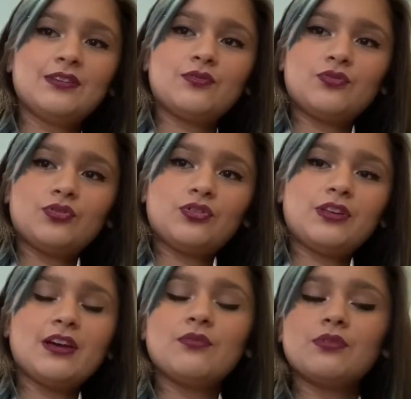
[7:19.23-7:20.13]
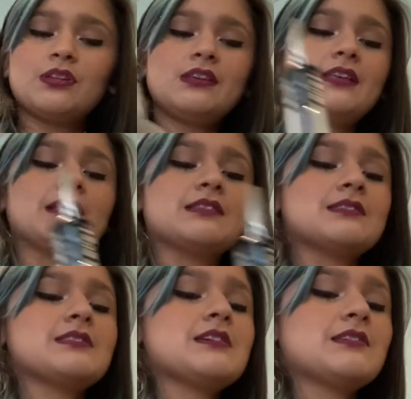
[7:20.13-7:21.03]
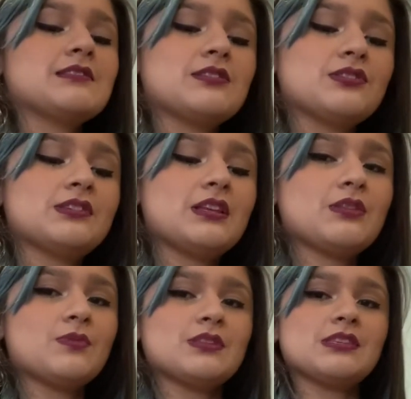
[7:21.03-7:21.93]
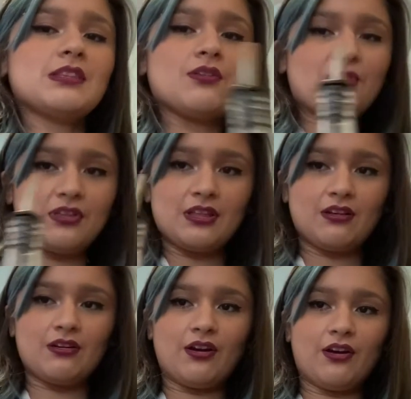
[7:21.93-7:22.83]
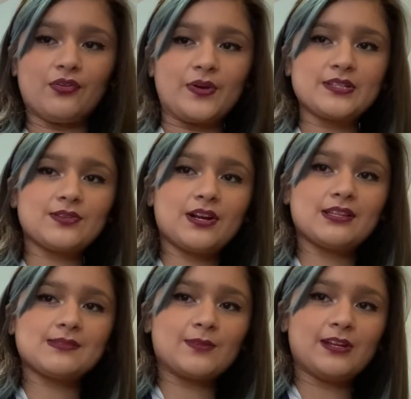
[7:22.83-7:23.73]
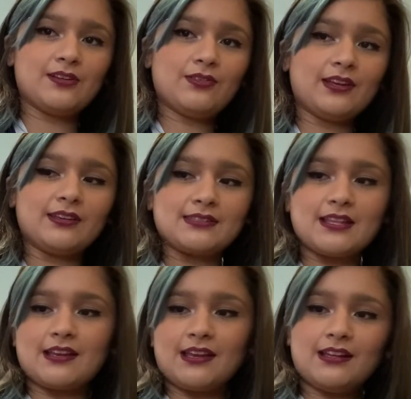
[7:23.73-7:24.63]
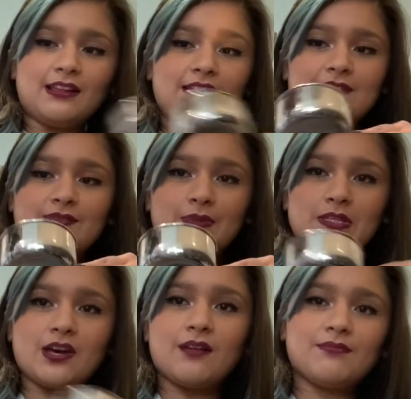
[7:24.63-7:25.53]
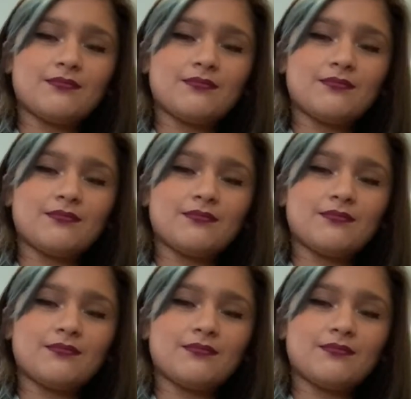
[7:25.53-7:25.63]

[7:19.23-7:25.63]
Well, I really like this thing because it looks like the ones on all the restaurants. What I don't like is that it kind of leaks from the top.